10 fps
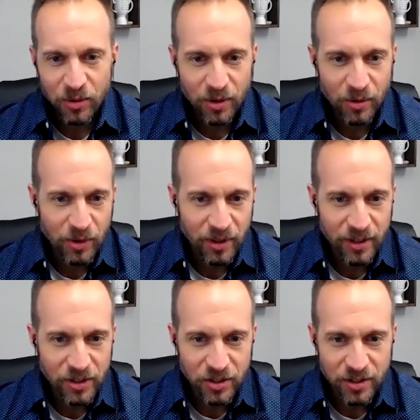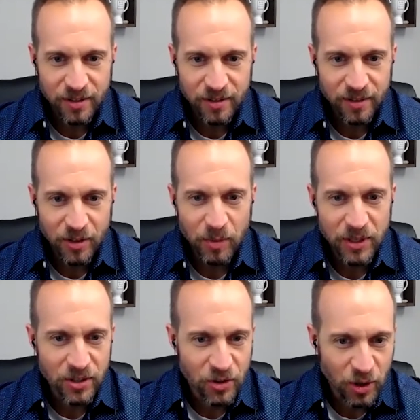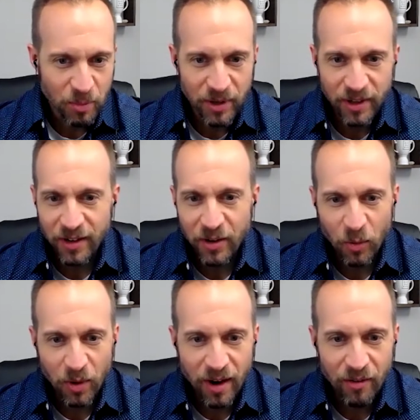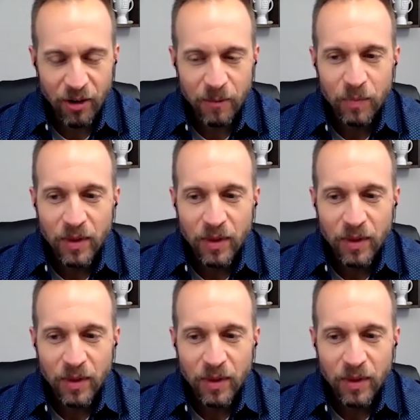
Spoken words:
They're really just, you misinterpreted or whatever.